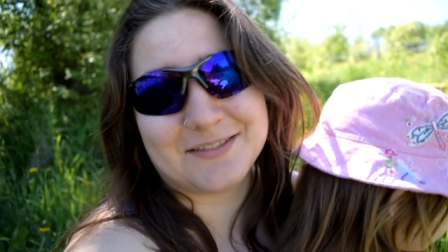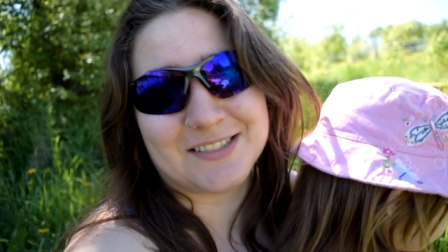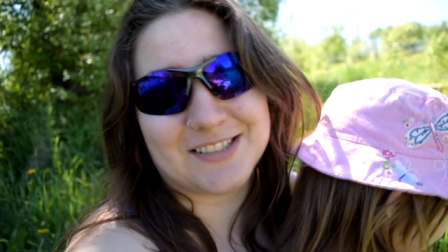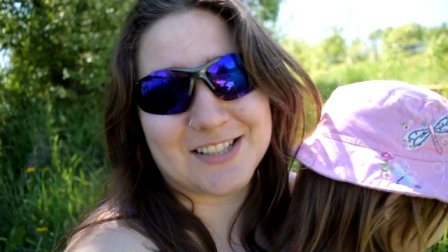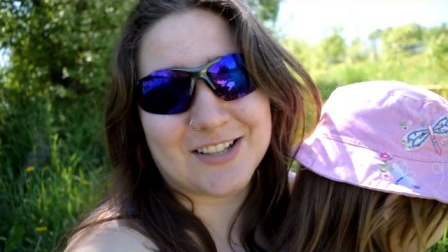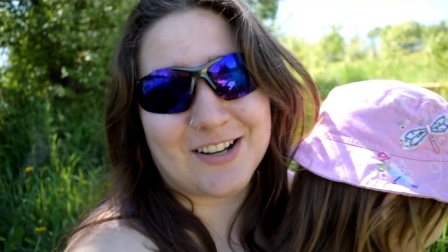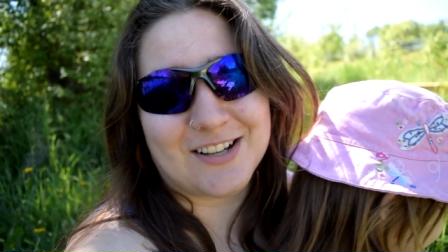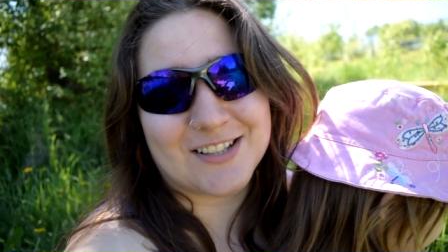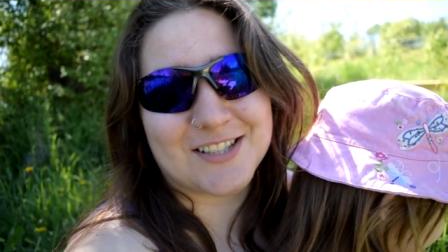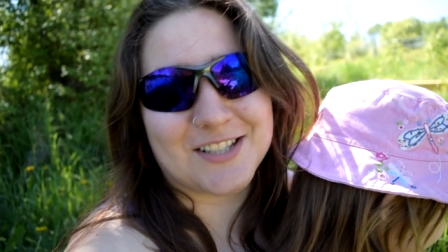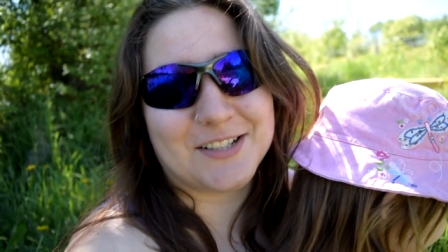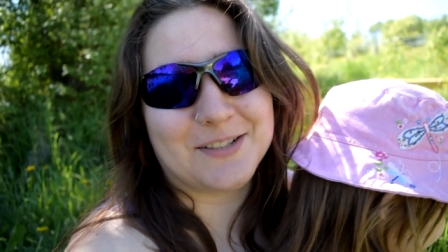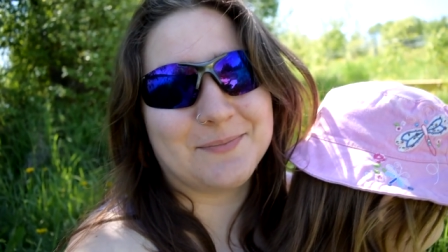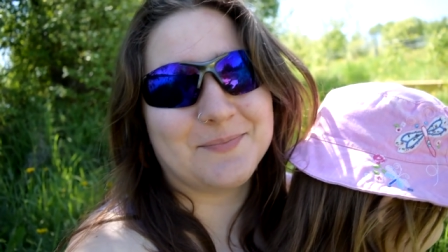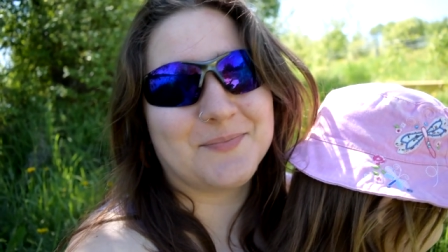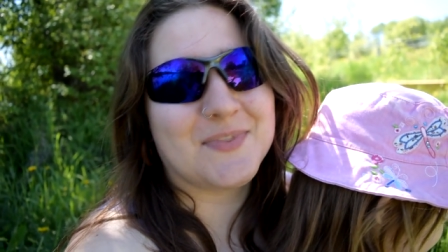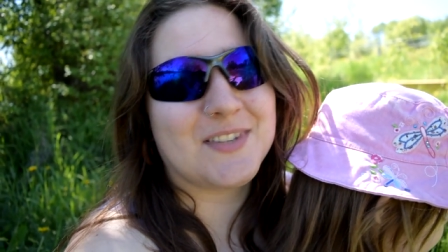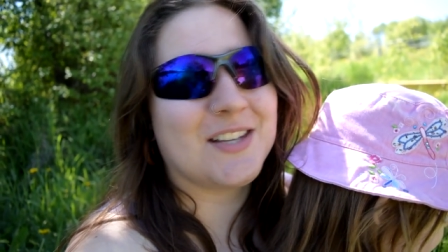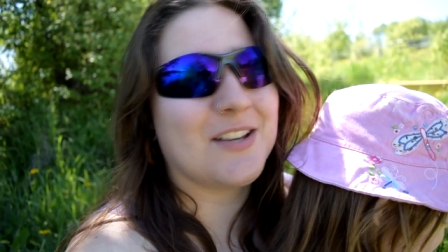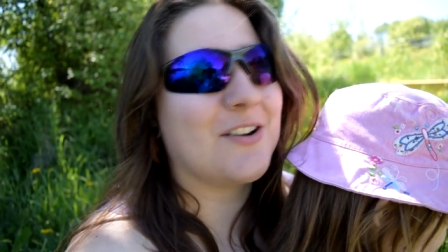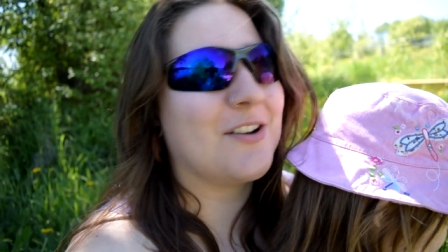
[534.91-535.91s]
It's
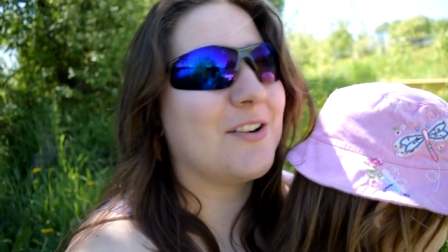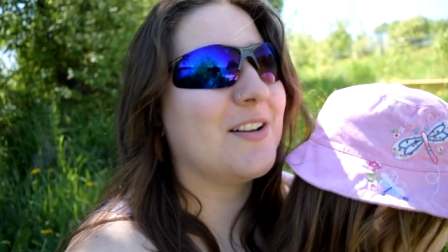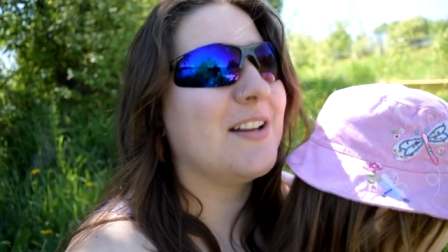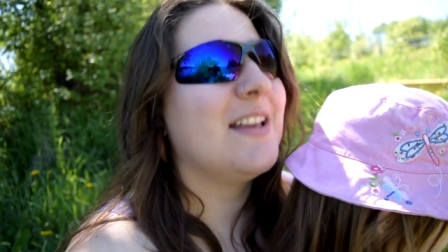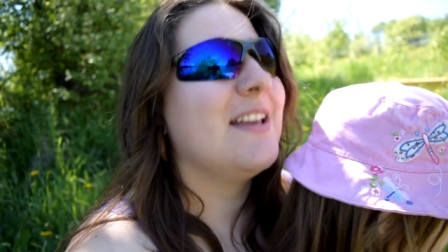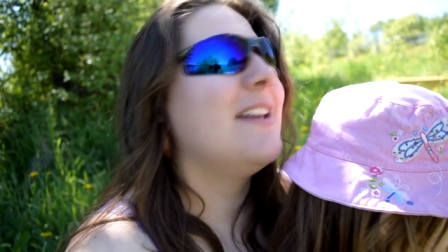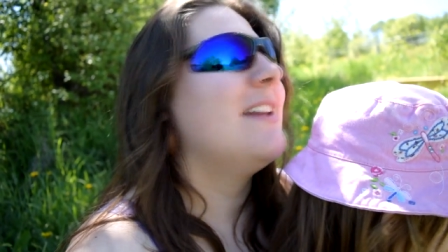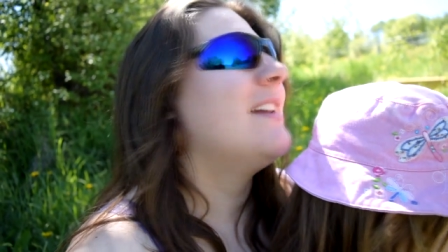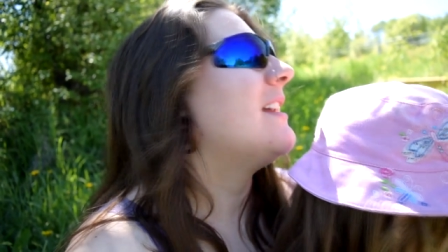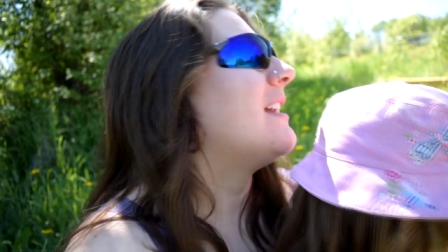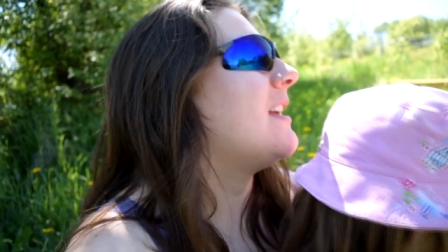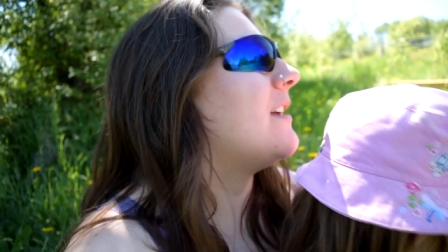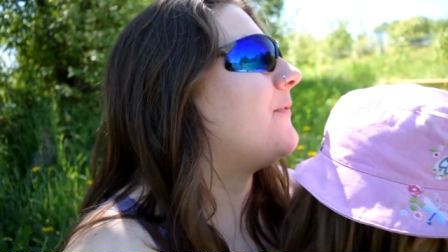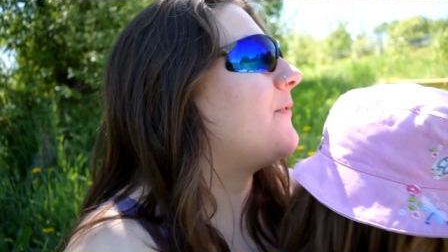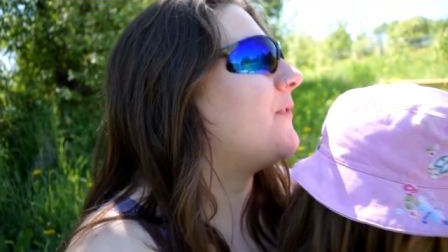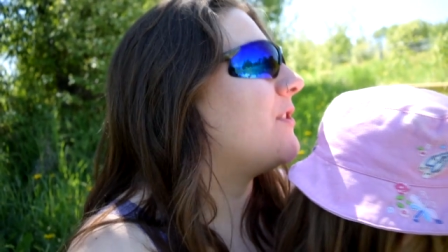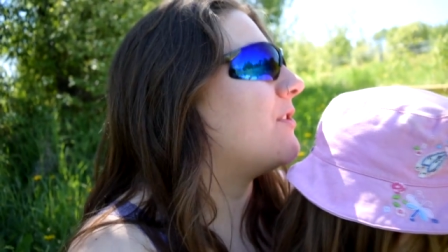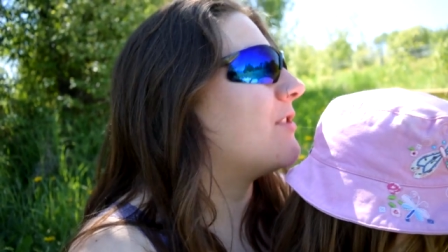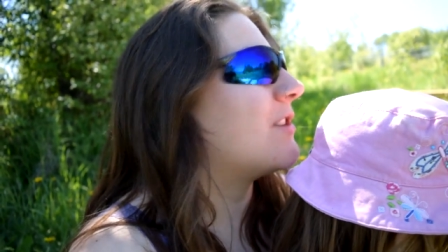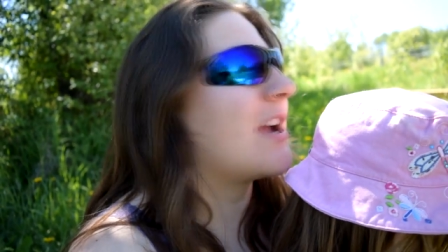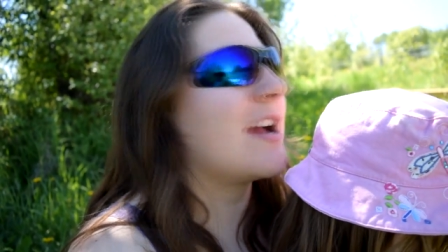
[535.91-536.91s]
awesome. So
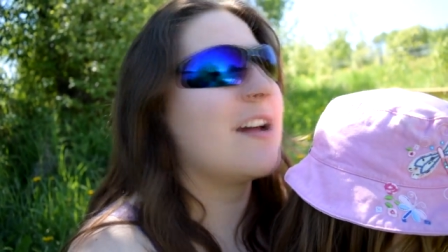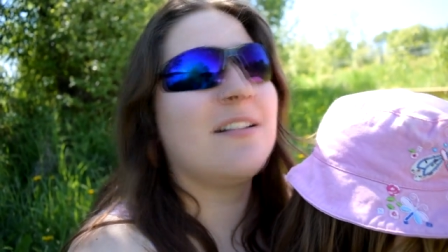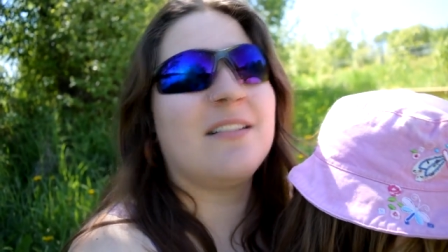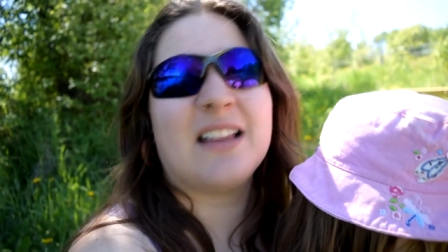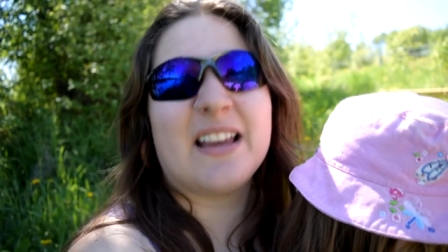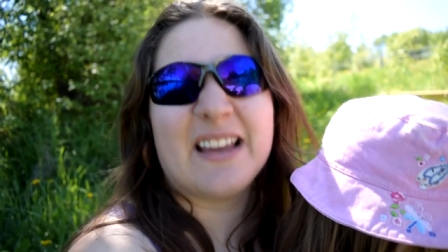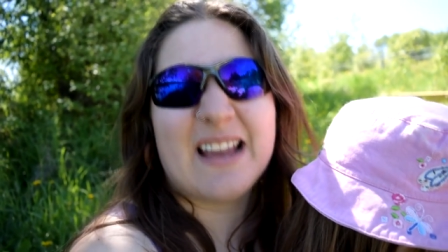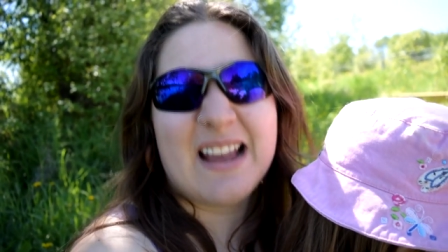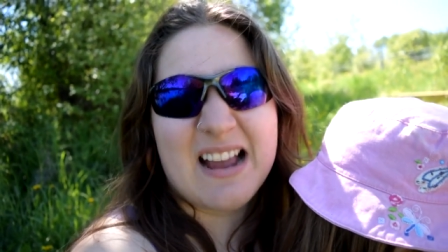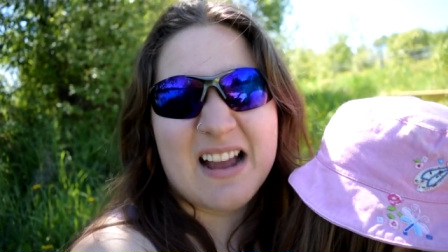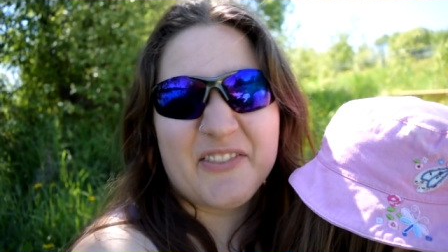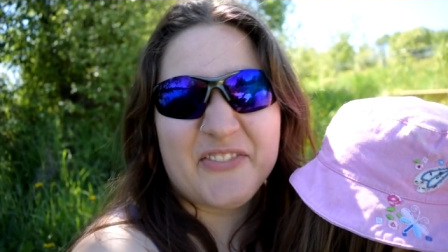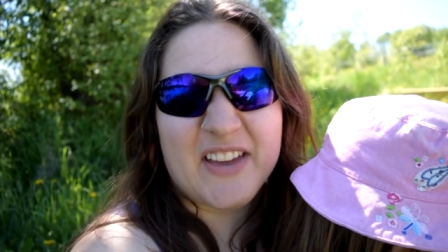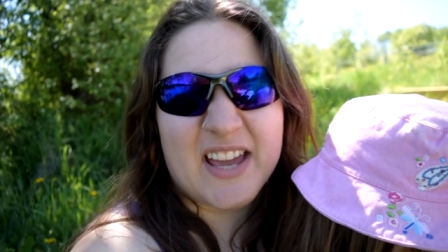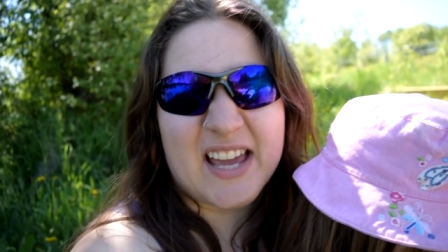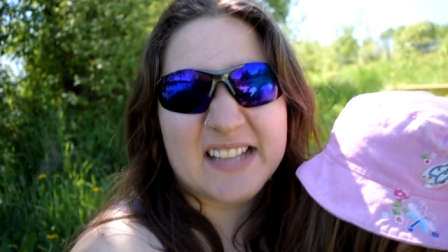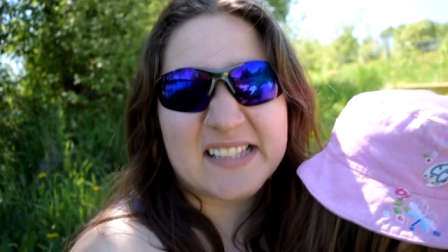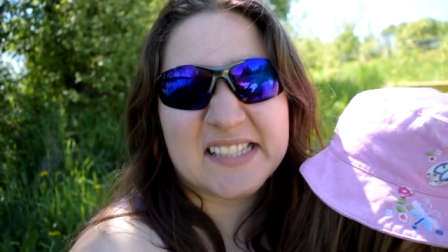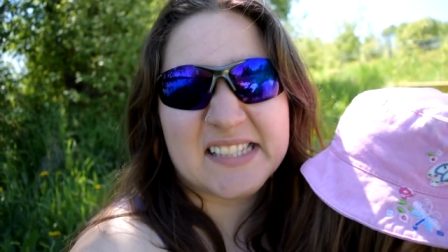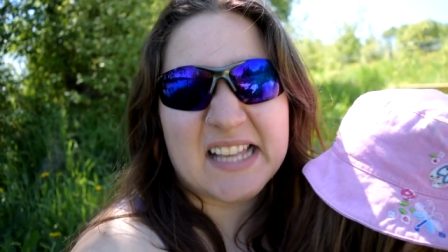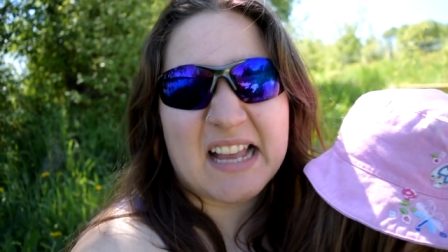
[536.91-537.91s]
if you're kind of like ah
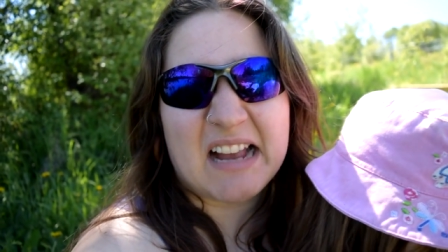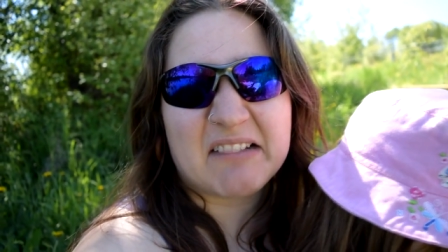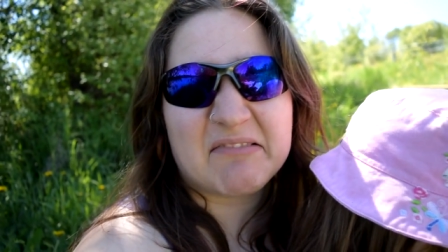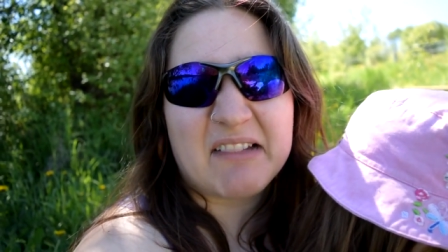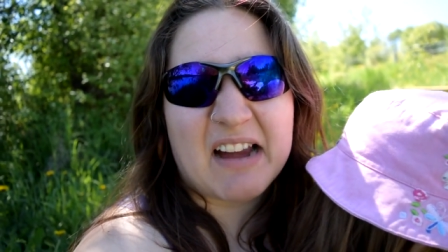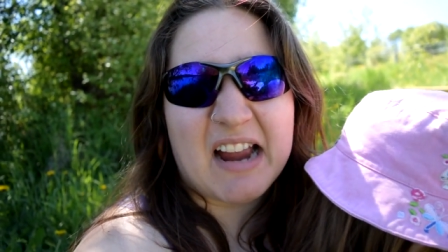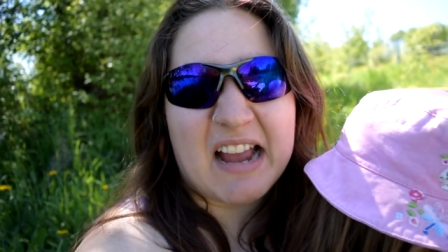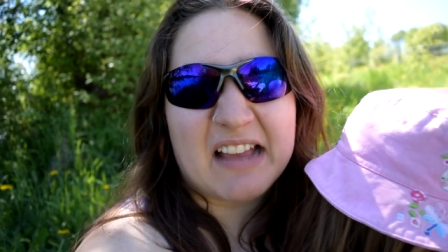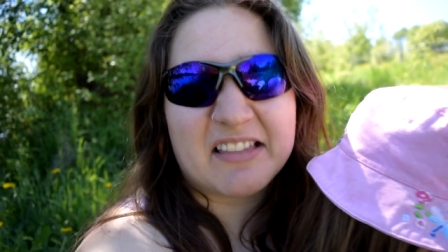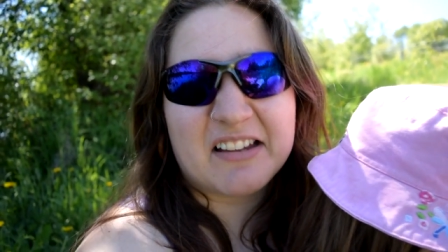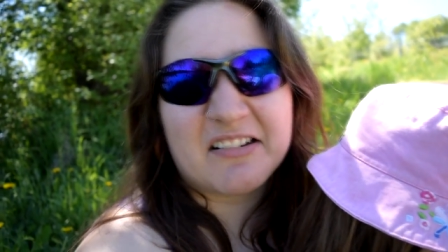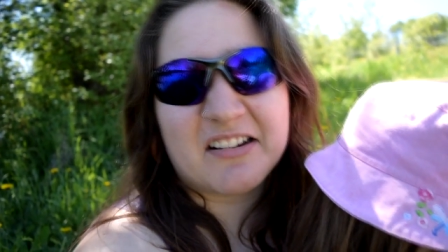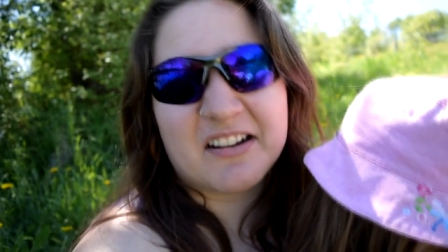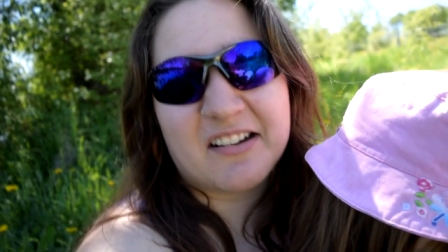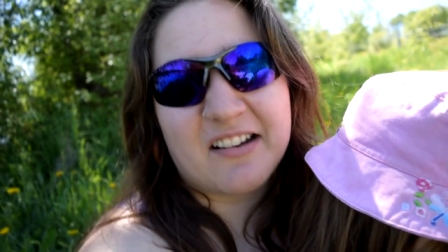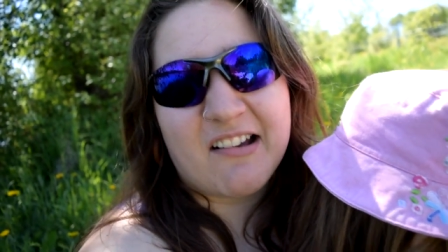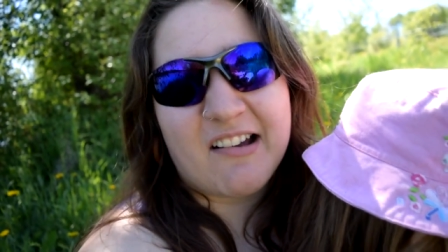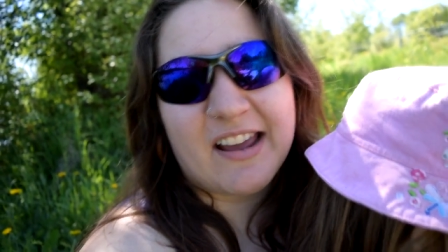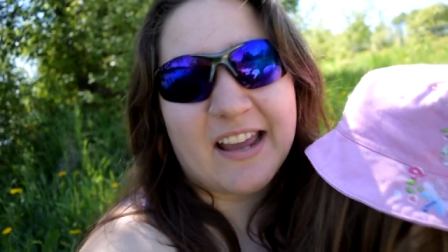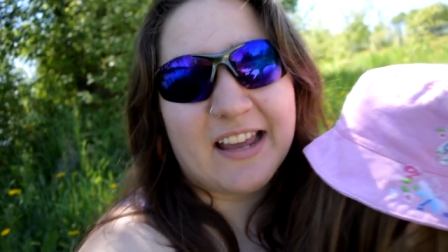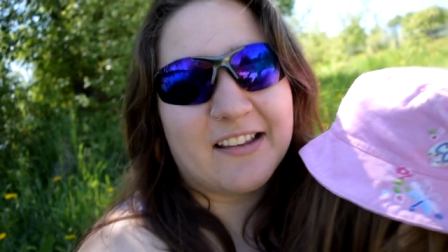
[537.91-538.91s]
vegans suck, rather they're
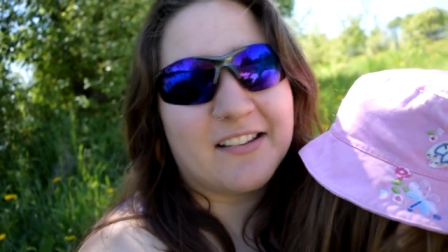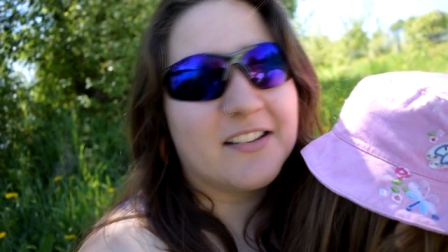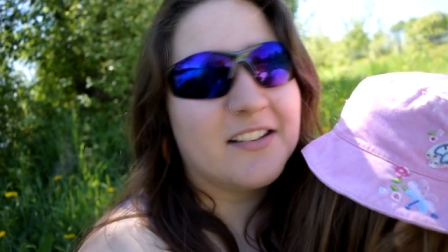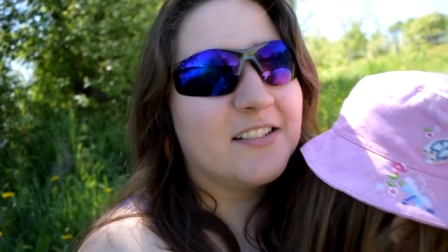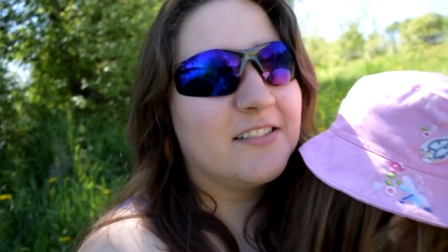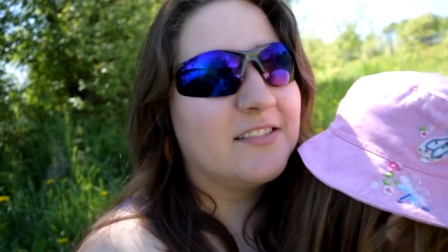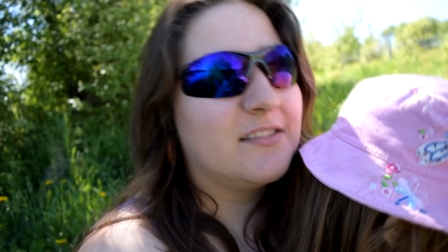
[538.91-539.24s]
annoying,